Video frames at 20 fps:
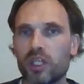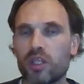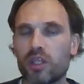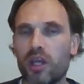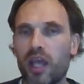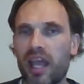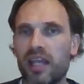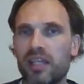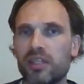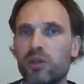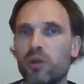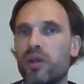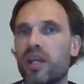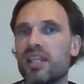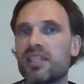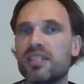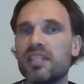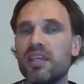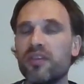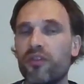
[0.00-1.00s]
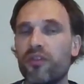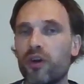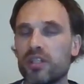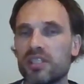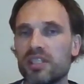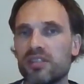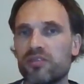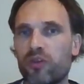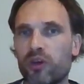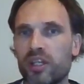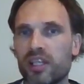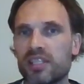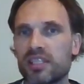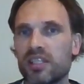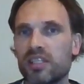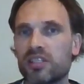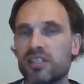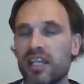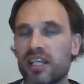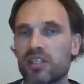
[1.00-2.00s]
And you can see, for instance, for disk
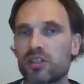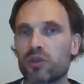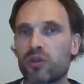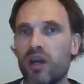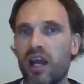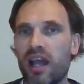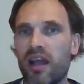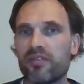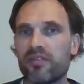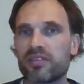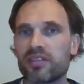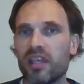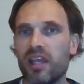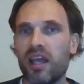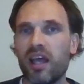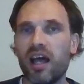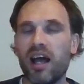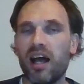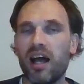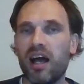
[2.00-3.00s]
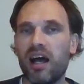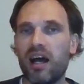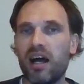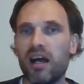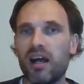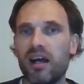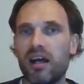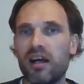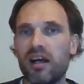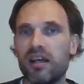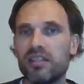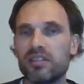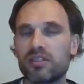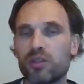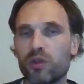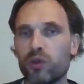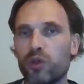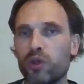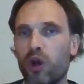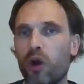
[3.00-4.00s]
intersection graphs,
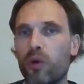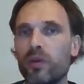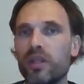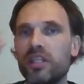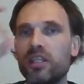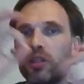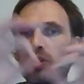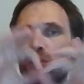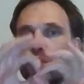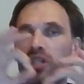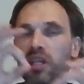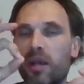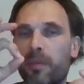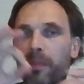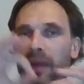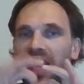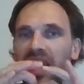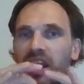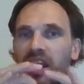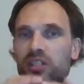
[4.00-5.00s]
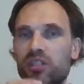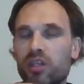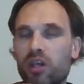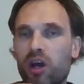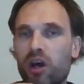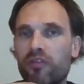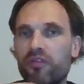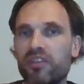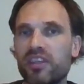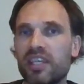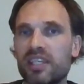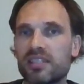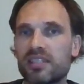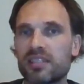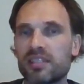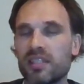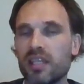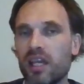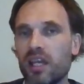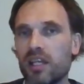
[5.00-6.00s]
so you only need to share pairs of
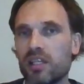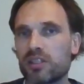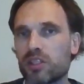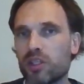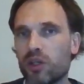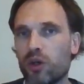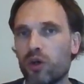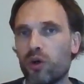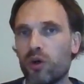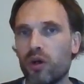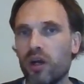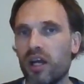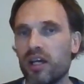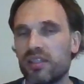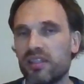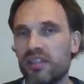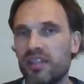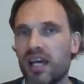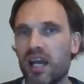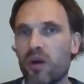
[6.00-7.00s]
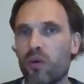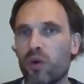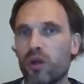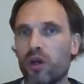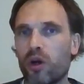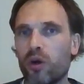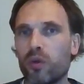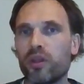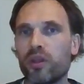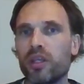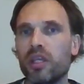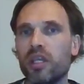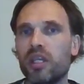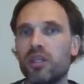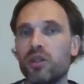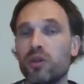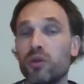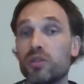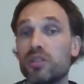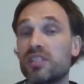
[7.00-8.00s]
disks. So that would only
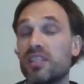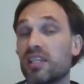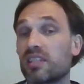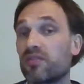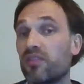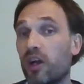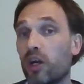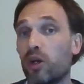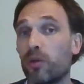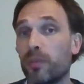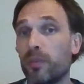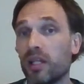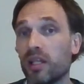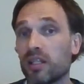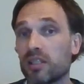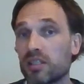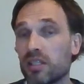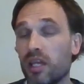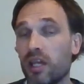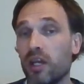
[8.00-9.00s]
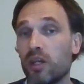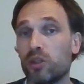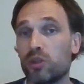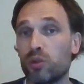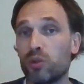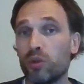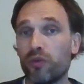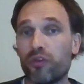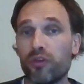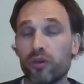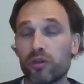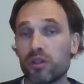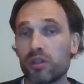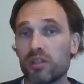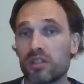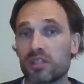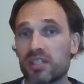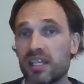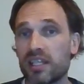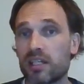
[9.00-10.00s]
use 6 variables, 2 for
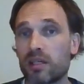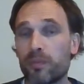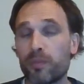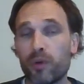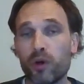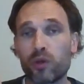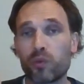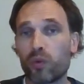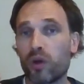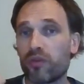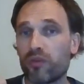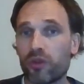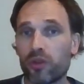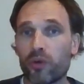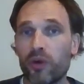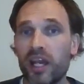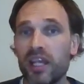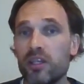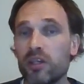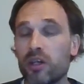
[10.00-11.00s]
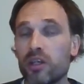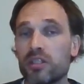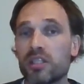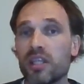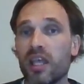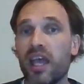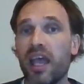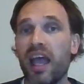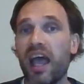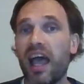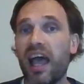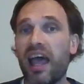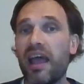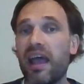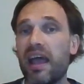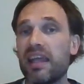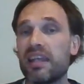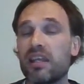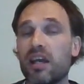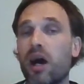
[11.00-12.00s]
the center point, 1 for the radius,
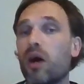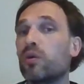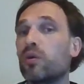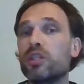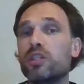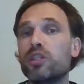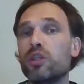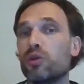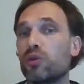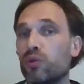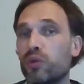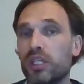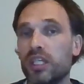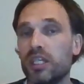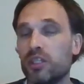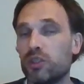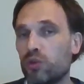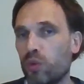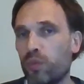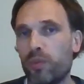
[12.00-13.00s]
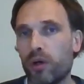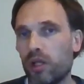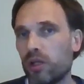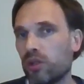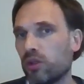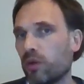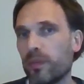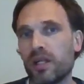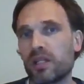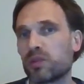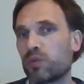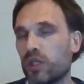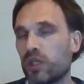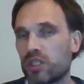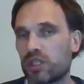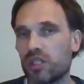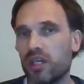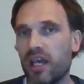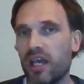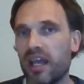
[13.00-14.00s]
and only degree 2 polynomials,
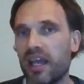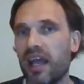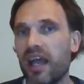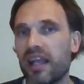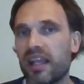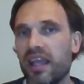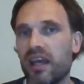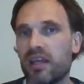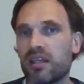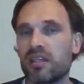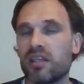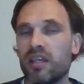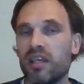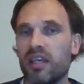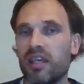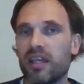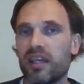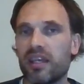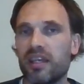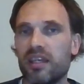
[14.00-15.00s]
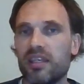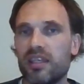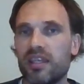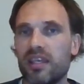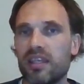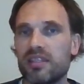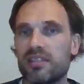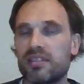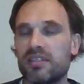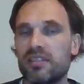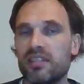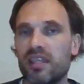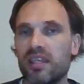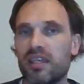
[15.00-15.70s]
which again is